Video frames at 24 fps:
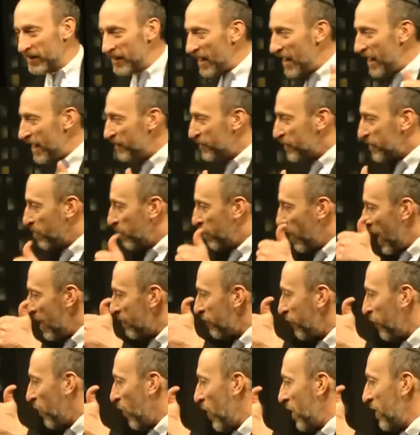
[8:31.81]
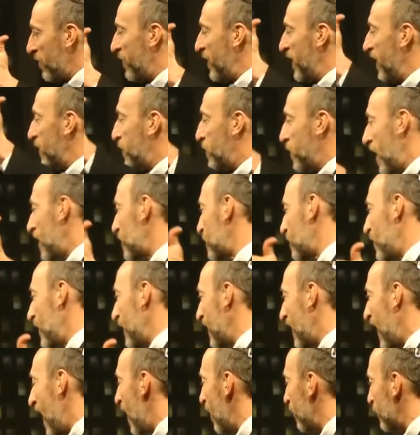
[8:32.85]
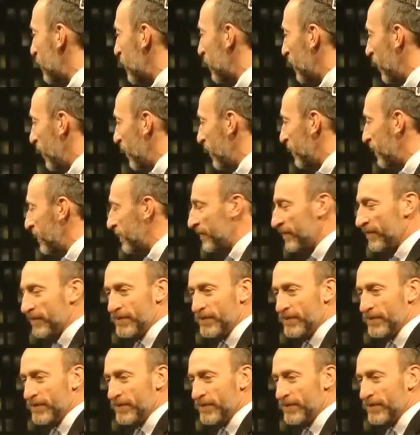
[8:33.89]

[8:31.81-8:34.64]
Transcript: leaves but for the adjustment counselor,